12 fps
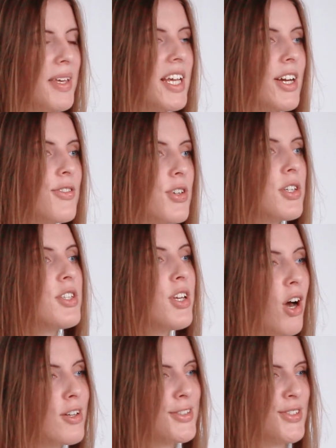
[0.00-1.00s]
be careful
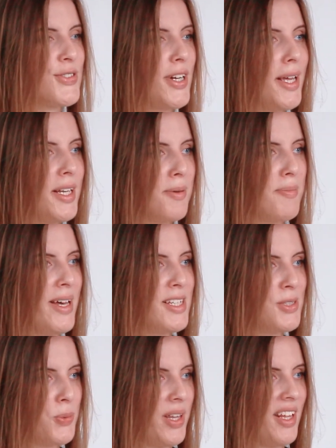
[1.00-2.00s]
not to create a
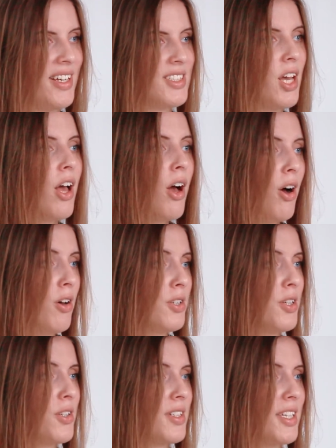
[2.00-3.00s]
mess with it
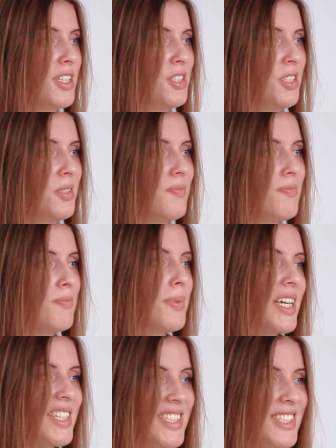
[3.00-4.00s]
on your kitchen,
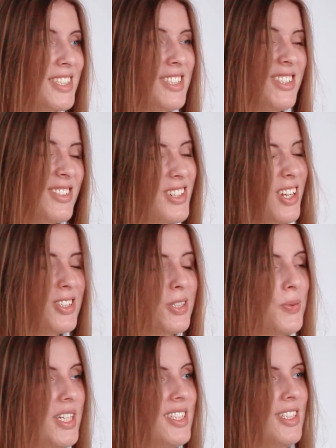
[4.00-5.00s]
because it's not
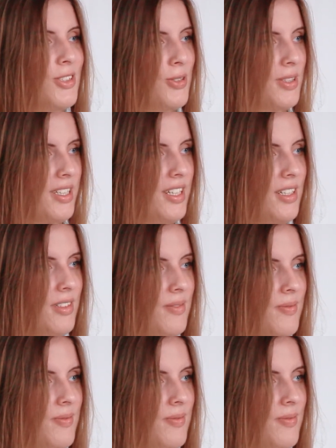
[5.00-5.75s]
so easy to clean.